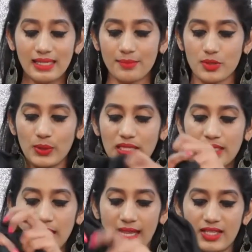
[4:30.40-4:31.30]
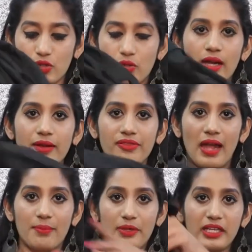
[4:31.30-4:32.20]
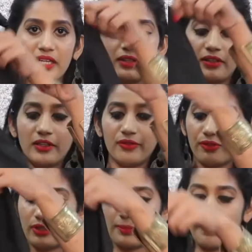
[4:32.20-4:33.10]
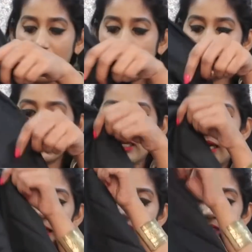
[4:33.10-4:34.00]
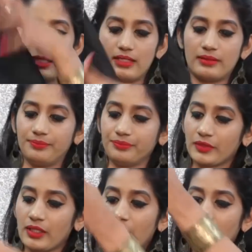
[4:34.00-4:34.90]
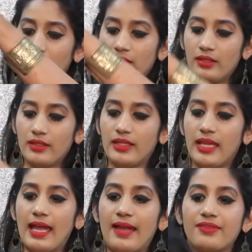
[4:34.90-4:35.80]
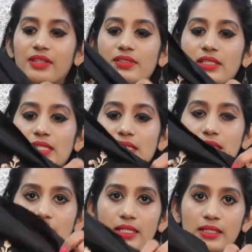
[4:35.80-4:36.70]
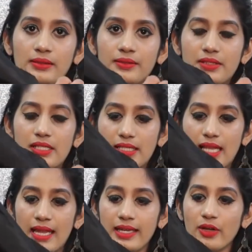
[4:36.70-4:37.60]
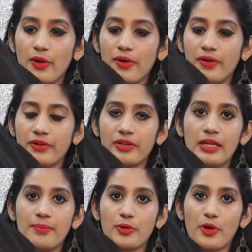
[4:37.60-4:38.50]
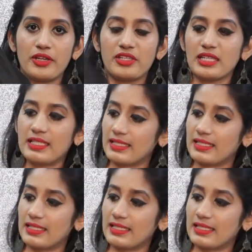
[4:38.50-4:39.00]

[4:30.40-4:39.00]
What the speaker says: it comes with an extra fabric here for the pant, and they have given this design or embroidery